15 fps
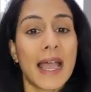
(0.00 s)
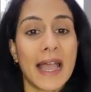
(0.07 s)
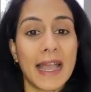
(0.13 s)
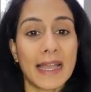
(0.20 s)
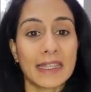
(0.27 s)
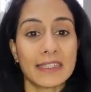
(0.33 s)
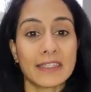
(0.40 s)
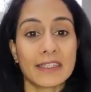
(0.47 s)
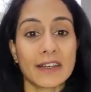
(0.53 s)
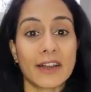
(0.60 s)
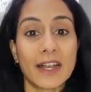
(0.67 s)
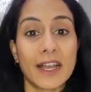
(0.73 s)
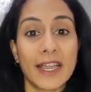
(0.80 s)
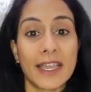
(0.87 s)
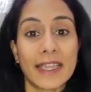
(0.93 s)
And
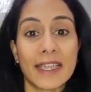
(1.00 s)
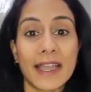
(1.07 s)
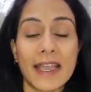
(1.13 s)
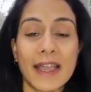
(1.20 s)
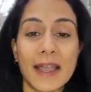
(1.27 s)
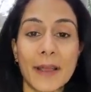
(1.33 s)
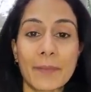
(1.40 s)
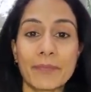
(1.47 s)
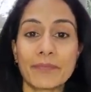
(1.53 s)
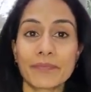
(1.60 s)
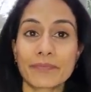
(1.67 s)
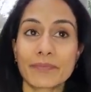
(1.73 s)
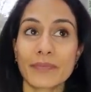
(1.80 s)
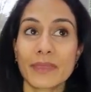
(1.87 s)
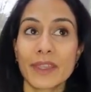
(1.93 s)
I
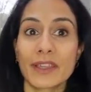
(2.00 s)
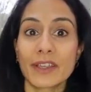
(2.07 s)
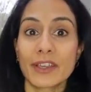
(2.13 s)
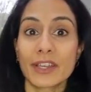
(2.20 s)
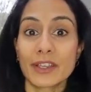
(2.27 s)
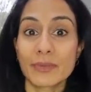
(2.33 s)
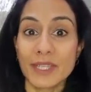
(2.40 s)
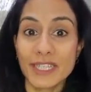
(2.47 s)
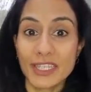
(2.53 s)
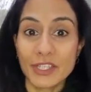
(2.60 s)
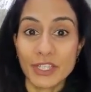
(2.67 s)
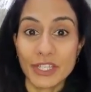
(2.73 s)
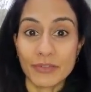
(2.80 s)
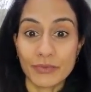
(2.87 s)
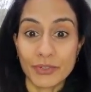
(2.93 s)
am going to be
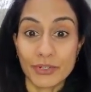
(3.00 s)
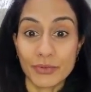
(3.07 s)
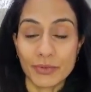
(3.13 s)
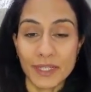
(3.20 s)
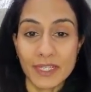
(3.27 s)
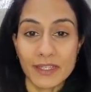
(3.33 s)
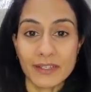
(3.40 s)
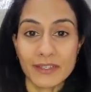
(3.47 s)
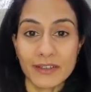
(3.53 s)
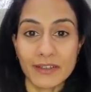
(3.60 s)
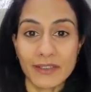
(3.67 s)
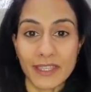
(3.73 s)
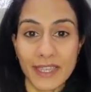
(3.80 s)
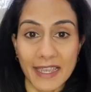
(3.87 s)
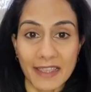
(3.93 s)
teaching a retreat
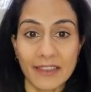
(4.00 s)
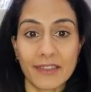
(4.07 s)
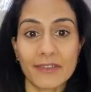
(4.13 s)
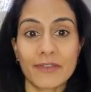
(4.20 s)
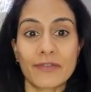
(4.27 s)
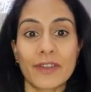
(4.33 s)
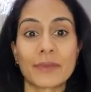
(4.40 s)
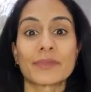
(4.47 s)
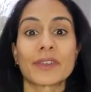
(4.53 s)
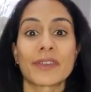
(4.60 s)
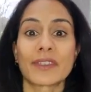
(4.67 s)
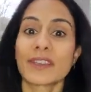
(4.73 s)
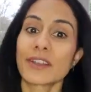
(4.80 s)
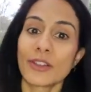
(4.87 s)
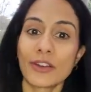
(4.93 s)
on the 8th of Feb. So I
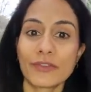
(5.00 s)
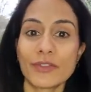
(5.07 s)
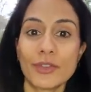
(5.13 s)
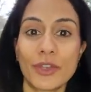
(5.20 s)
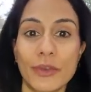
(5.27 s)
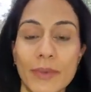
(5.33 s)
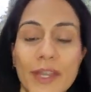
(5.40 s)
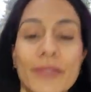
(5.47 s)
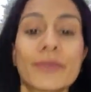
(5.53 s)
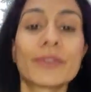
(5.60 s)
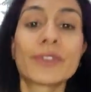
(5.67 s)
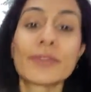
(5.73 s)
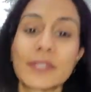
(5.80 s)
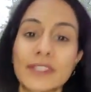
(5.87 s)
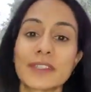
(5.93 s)
think a lot of you know about the
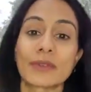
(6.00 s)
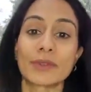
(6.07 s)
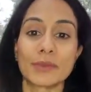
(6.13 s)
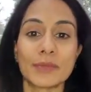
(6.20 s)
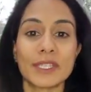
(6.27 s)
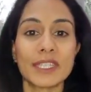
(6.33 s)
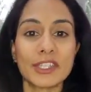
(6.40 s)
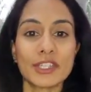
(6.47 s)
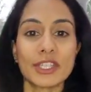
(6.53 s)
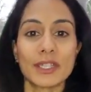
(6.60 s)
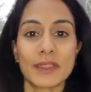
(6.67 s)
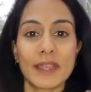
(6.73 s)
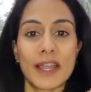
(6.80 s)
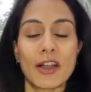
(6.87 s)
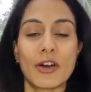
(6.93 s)
retreat. So I'm going to be
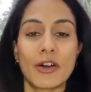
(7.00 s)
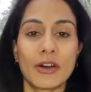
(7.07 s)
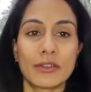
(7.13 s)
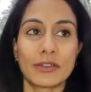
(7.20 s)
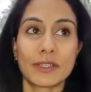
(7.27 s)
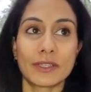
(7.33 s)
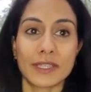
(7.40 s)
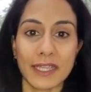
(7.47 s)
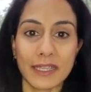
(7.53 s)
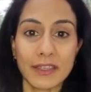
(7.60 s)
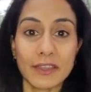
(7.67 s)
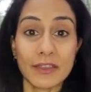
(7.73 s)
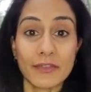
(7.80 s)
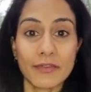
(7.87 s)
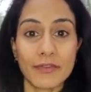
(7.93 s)
teaching that on the
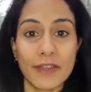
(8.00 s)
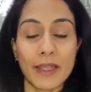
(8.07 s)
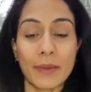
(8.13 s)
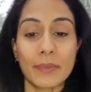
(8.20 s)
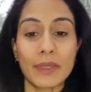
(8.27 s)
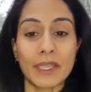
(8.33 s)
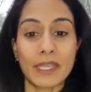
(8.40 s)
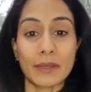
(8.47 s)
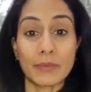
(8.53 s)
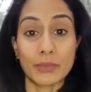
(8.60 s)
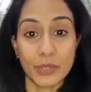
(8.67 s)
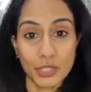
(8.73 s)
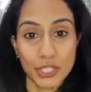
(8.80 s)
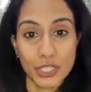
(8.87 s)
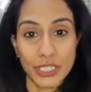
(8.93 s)
8th of Feb in
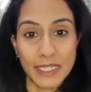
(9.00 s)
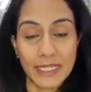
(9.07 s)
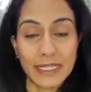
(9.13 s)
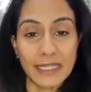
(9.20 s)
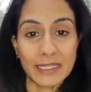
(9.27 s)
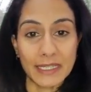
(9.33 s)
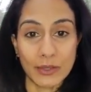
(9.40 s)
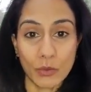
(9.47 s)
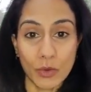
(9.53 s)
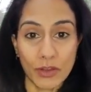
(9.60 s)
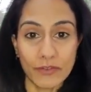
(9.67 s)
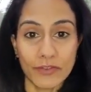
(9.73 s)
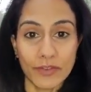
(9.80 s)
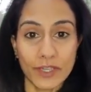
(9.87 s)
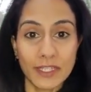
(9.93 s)
Bushy near
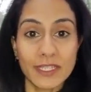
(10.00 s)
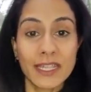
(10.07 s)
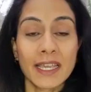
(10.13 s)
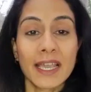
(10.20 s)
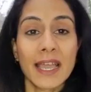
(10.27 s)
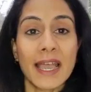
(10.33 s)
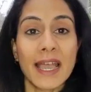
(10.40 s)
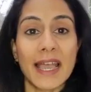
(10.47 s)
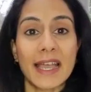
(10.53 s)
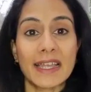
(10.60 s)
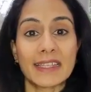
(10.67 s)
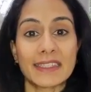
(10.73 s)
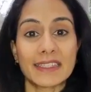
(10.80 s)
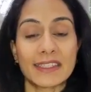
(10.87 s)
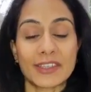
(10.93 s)
Watford.
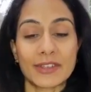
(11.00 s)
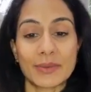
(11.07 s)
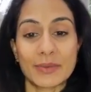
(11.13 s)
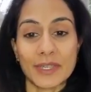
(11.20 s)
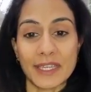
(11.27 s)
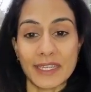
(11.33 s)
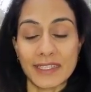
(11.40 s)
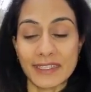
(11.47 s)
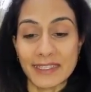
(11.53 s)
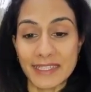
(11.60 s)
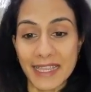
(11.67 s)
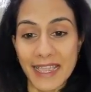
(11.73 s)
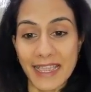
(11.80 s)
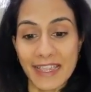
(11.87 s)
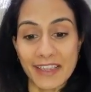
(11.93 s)
And it's going to be a
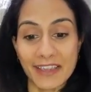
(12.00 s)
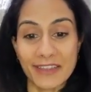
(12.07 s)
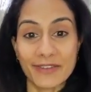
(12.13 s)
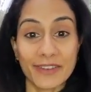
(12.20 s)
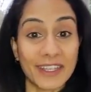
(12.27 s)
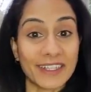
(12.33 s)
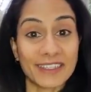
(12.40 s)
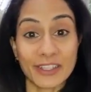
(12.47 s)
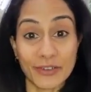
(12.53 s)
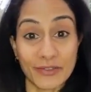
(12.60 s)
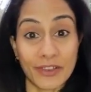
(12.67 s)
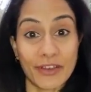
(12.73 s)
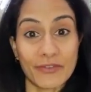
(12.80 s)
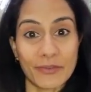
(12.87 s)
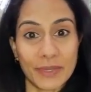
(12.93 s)
day of like
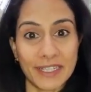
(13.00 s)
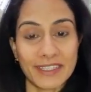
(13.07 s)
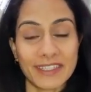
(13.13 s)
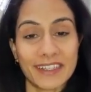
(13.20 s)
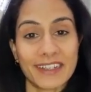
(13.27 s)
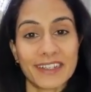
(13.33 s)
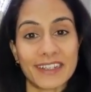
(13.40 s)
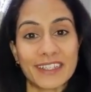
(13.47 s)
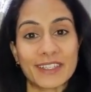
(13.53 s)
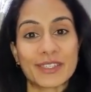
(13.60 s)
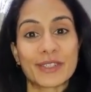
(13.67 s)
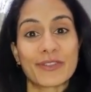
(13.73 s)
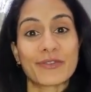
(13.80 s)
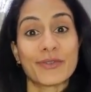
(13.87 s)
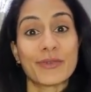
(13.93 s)
self-love basically.
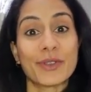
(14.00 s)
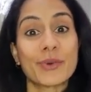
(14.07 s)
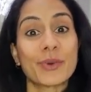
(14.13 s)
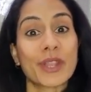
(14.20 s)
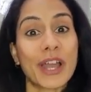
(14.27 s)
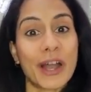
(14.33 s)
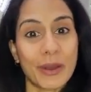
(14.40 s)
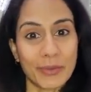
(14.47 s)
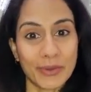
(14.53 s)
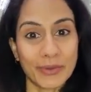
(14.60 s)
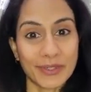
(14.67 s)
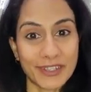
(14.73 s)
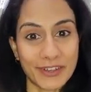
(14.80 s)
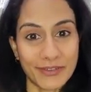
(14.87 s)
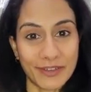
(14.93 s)
So if you really want to up your
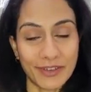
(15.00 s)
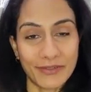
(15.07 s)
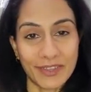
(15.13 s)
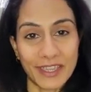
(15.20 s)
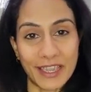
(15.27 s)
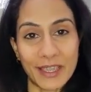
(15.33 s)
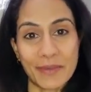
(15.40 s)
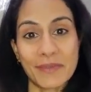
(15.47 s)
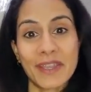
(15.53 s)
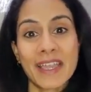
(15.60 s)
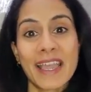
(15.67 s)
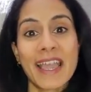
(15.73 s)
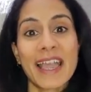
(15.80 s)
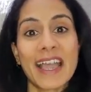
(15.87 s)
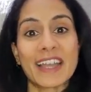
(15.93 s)
self-love game
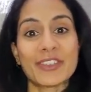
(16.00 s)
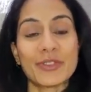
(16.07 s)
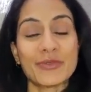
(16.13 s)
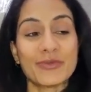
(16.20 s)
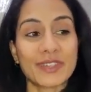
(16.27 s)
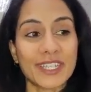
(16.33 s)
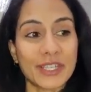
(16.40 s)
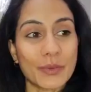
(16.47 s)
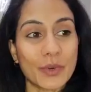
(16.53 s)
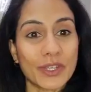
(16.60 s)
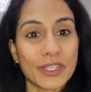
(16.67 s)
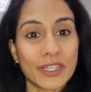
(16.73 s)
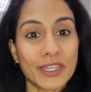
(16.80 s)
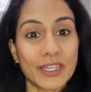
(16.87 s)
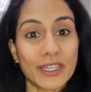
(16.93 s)
and you really
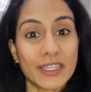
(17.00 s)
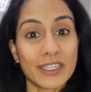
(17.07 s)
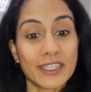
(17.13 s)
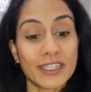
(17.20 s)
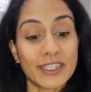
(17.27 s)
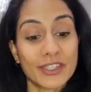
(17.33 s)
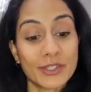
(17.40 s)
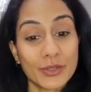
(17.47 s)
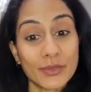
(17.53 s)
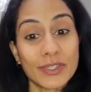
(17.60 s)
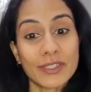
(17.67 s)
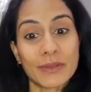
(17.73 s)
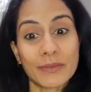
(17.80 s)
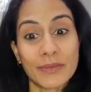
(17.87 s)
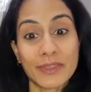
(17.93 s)
want to do
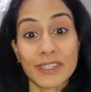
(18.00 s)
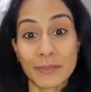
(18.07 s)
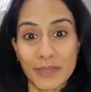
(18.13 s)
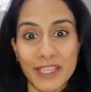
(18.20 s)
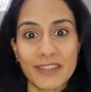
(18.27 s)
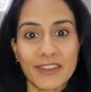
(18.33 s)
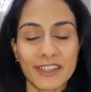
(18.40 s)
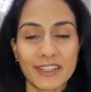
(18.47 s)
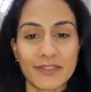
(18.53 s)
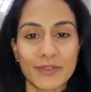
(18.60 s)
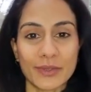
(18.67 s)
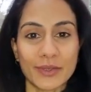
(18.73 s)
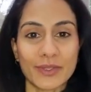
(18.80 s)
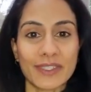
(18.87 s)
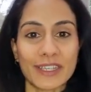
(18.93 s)
something nice for
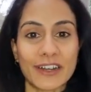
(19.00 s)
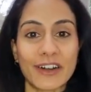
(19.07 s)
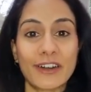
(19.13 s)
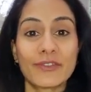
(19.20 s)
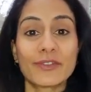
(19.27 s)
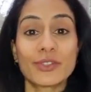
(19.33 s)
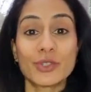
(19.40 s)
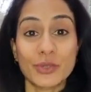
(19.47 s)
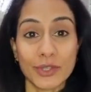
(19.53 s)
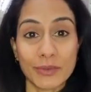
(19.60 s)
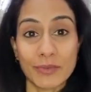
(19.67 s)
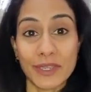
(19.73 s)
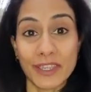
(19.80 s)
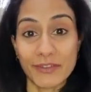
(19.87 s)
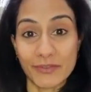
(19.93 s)
yourself,
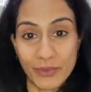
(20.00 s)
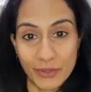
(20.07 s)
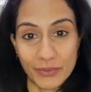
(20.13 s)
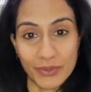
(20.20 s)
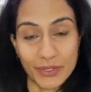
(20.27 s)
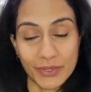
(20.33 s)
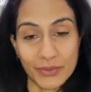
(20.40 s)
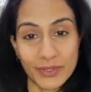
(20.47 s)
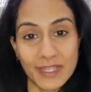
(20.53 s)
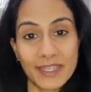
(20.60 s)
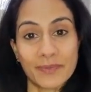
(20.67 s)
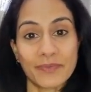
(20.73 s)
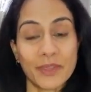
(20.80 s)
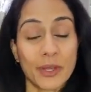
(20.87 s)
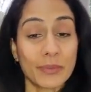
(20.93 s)
join me for the
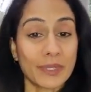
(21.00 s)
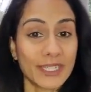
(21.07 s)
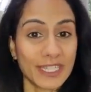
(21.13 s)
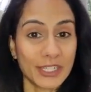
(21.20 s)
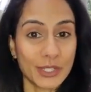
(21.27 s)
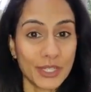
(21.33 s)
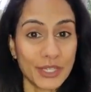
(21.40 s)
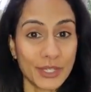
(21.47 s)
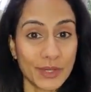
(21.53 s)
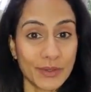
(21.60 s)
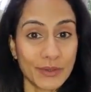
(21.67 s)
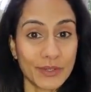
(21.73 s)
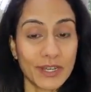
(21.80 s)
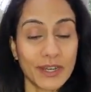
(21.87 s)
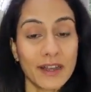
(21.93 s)
retreat. I'll be teaching
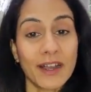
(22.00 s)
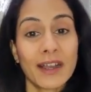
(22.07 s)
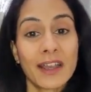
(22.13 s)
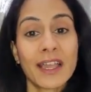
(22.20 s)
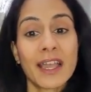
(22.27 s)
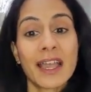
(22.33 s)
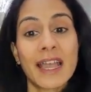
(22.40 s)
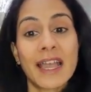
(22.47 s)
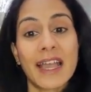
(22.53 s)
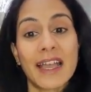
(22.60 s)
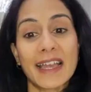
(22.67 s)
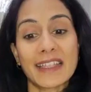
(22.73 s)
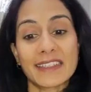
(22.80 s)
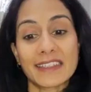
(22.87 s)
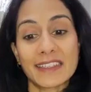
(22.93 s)
yoga
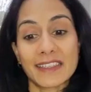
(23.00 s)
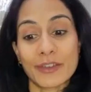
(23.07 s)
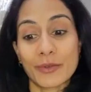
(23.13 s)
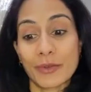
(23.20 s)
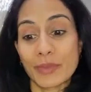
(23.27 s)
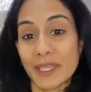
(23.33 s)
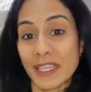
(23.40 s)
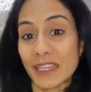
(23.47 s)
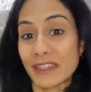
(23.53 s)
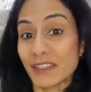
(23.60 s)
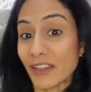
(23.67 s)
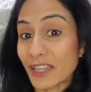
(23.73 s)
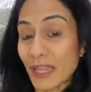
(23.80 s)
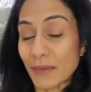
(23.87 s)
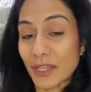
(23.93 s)
and there will be a
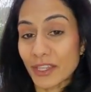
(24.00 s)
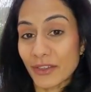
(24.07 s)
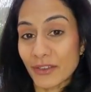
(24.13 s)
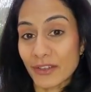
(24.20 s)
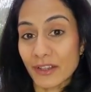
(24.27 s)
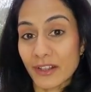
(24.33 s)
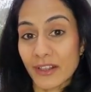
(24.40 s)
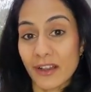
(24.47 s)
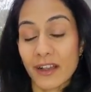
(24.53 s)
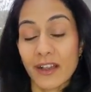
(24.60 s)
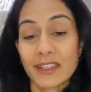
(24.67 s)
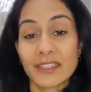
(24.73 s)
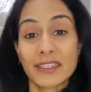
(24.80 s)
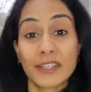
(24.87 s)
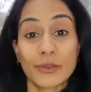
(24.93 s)
dynamic yoga
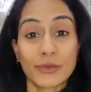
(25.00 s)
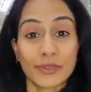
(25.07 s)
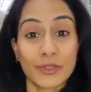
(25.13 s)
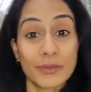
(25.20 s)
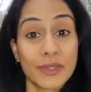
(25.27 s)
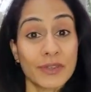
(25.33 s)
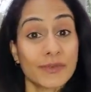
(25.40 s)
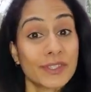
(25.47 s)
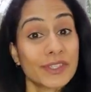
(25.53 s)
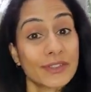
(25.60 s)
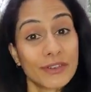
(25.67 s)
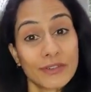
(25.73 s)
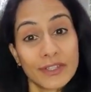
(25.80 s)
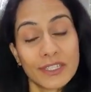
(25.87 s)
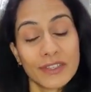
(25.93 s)
class. There'll also be a
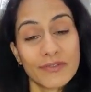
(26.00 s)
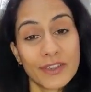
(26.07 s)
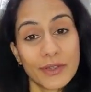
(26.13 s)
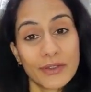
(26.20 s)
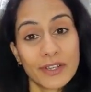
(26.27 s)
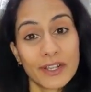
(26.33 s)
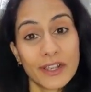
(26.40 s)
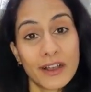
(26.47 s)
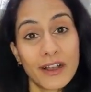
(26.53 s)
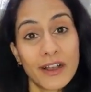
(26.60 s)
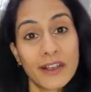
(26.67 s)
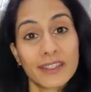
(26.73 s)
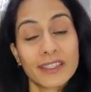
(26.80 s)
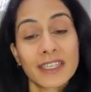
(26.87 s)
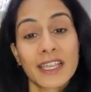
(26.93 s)
restorative yoga
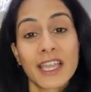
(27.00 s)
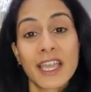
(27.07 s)
class.